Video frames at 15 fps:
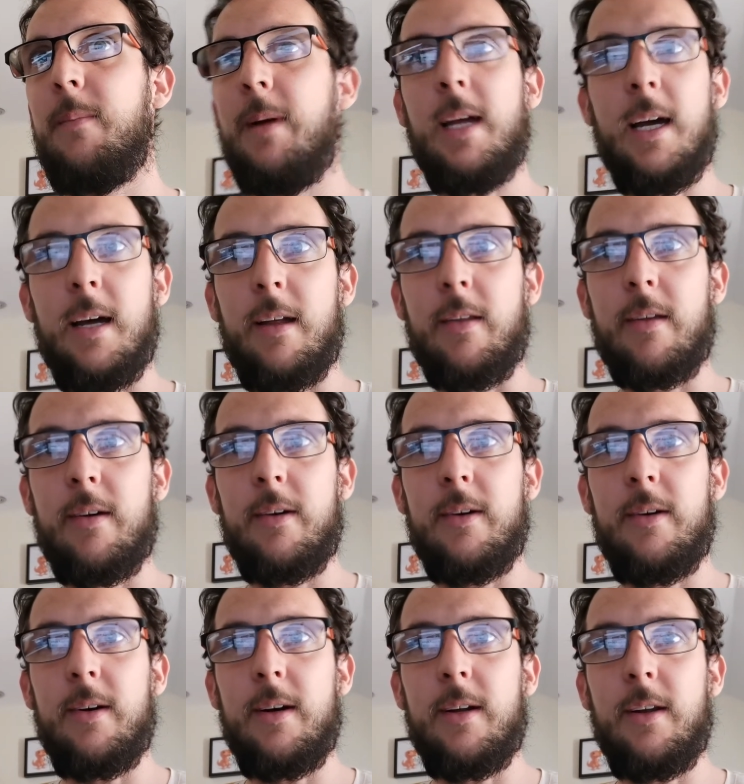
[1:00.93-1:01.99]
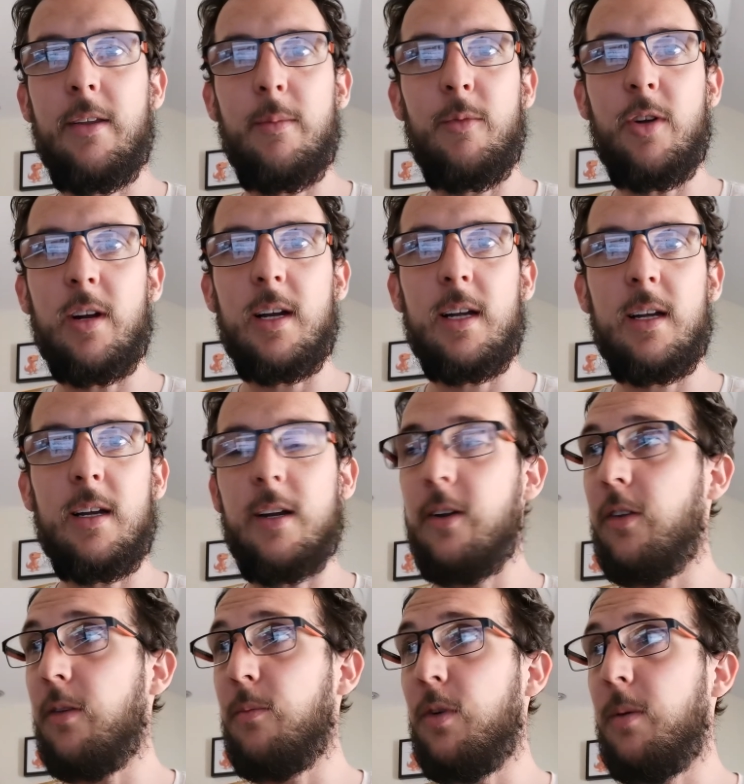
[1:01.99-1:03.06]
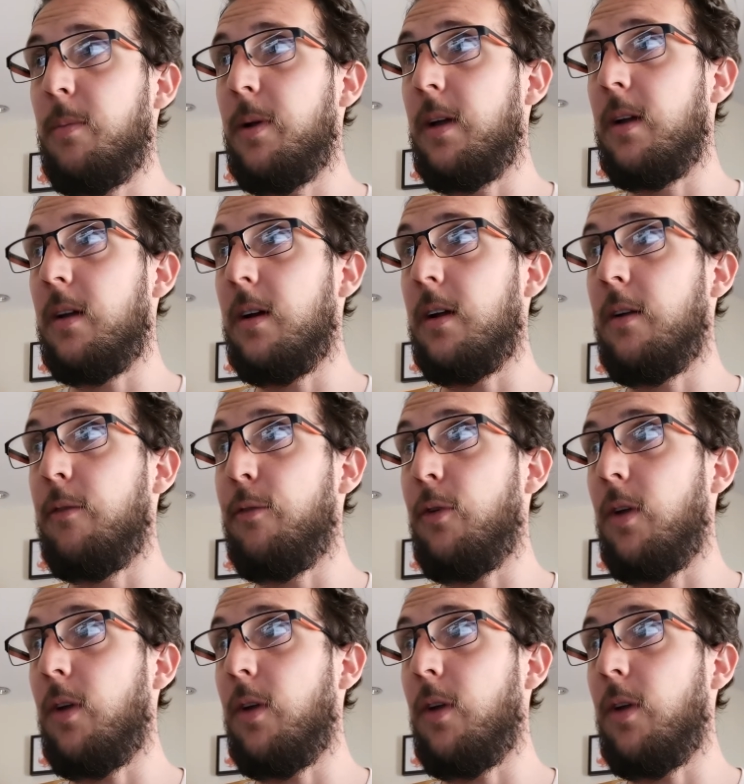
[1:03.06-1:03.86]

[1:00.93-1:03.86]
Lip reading: But yeah, so I did some juggling, I did some jumping, I didn't